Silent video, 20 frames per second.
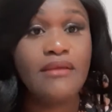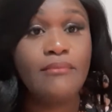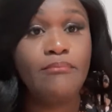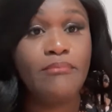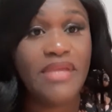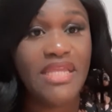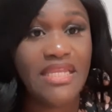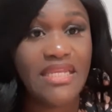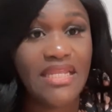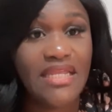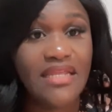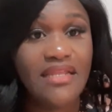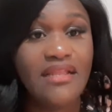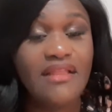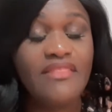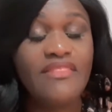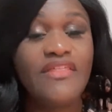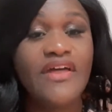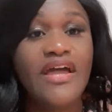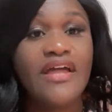
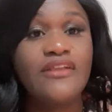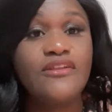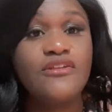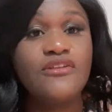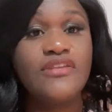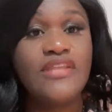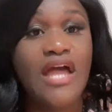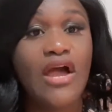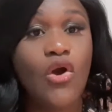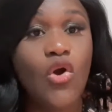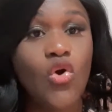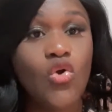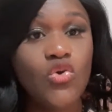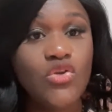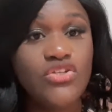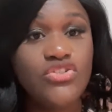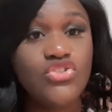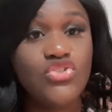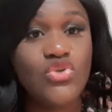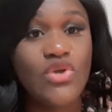meaning that not
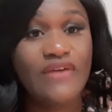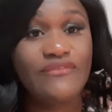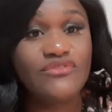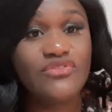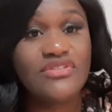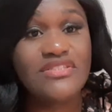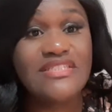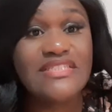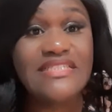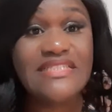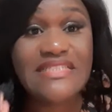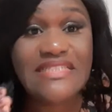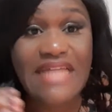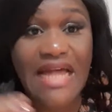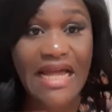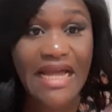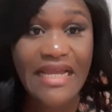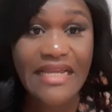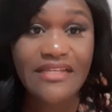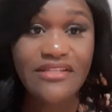only do you have to
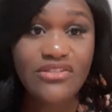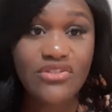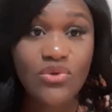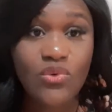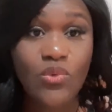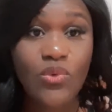sign the